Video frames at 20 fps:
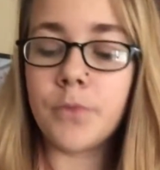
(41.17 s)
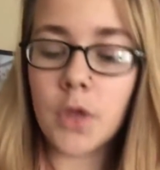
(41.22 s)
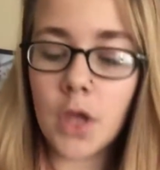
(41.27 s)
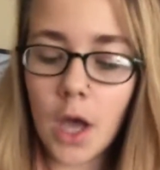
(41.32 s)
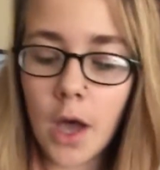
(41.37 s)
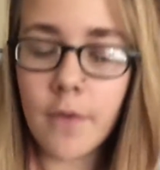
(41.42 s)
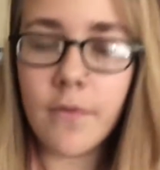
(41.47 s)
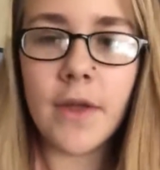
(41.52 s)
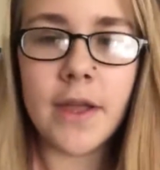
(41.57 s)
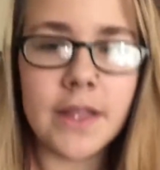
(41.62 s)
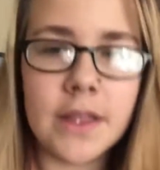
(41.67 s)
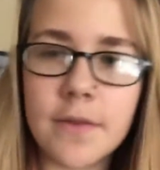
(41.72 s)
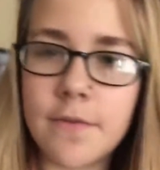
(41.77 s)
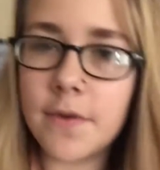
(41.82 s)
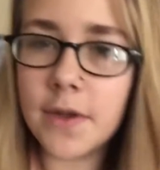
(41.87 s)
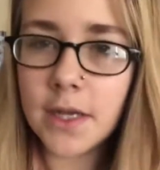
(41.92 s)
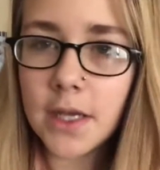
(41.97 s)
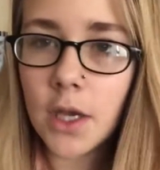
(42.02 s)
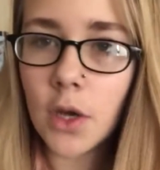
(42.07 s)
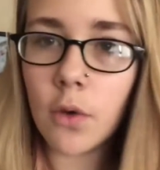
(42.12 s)
of like the
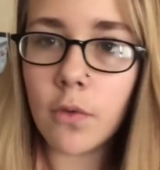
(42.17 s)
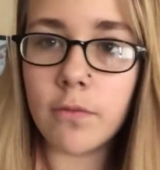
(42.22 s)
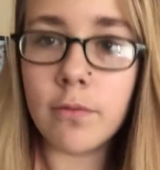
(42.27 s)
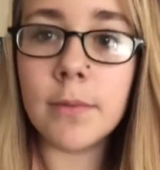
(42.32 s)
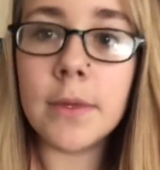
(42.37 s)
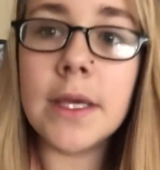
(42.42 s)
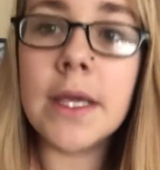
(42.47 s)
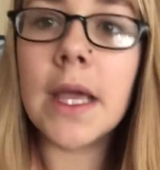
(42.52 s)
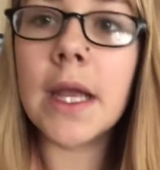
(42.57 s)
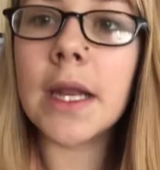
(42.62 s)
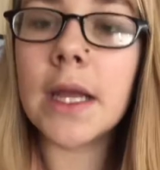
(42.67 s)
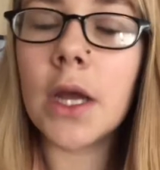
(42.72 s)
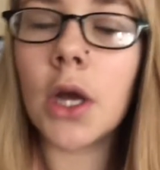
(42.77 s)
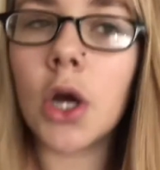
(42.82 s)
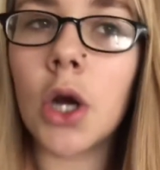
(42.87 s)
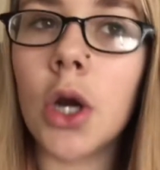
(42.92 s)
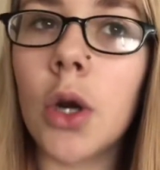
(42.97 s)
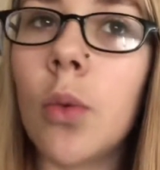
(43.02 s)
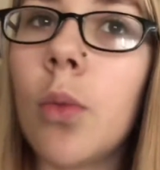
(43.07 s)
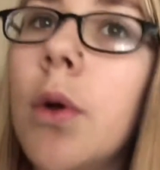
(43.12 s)
video of me getting her.